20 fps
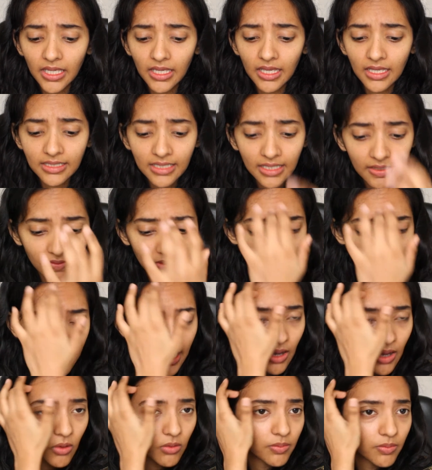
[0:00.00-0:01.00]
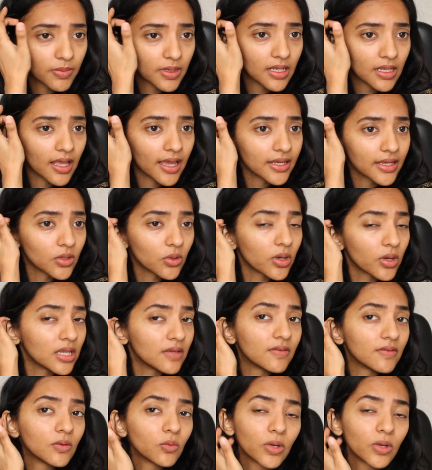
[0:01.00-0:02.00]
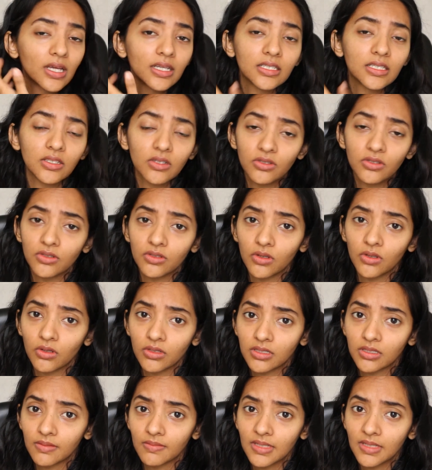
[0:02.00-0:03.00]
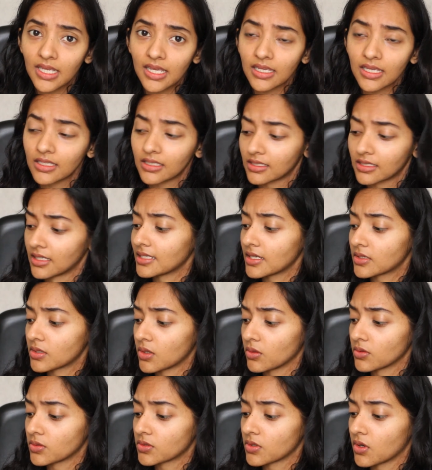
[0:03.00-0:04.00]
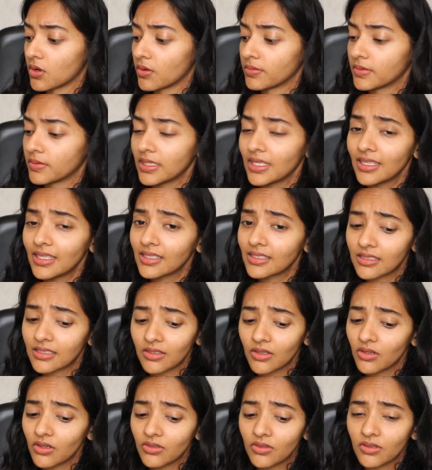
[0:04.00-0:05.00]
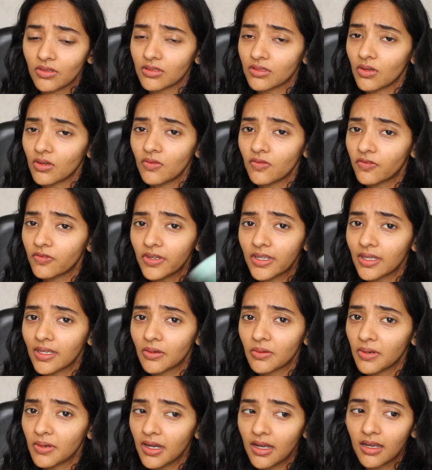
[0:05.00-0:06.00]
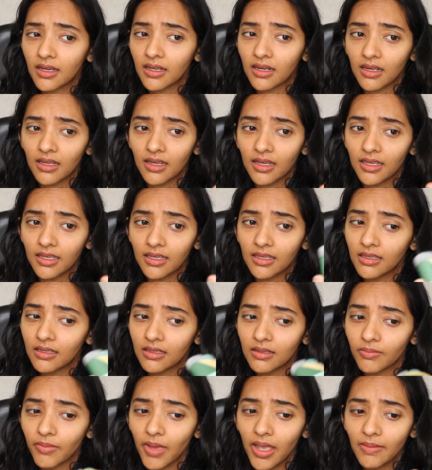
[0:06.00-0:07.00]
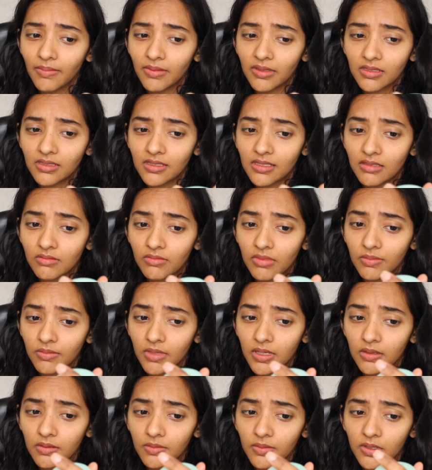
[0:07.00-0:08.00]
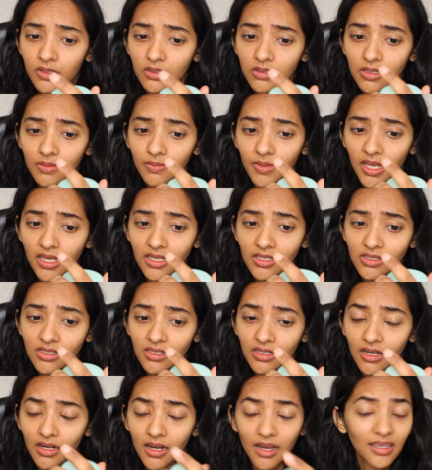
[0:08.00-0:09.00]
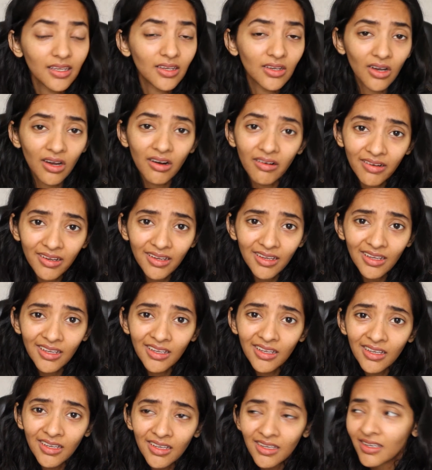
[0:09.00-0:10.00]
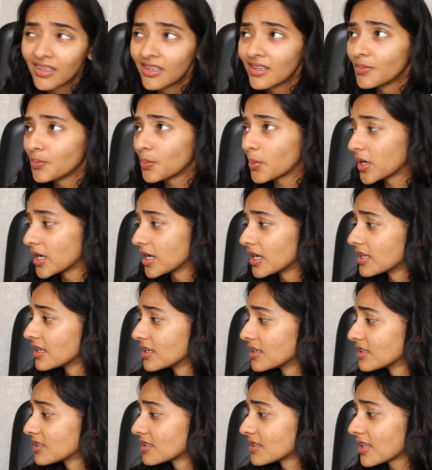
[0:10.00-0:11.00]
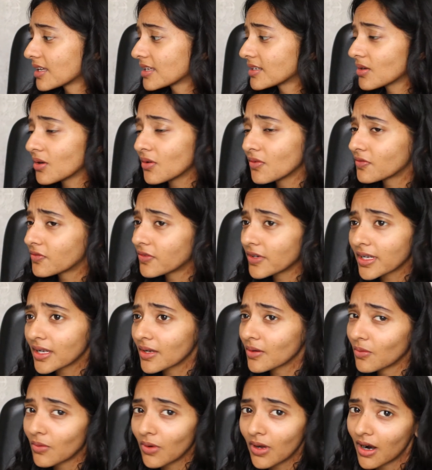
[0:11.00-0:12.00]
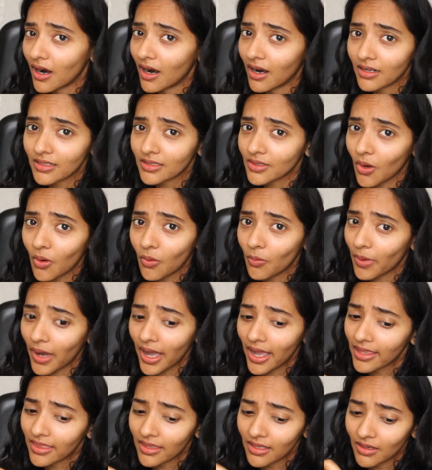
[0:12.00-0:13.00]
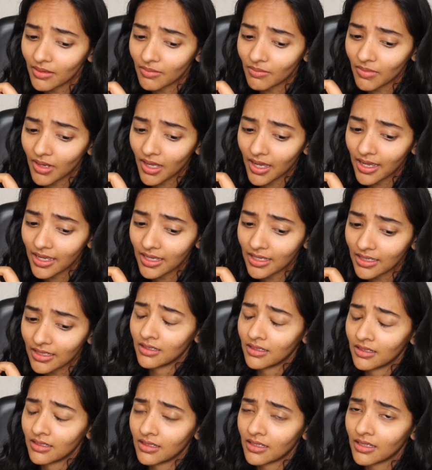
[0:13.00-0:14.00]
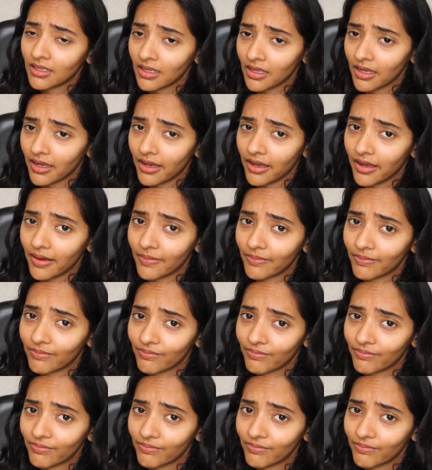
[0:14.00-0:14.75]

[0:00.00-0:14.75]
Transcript: has even helped me like not even wear deodorant on some days. Dettol soap. These deodorants don't freaking work. Like, maybe it's just me, maybe because I'm Asian and I eat curry, but they don't freaking work. Don't buy them. Like, yeah,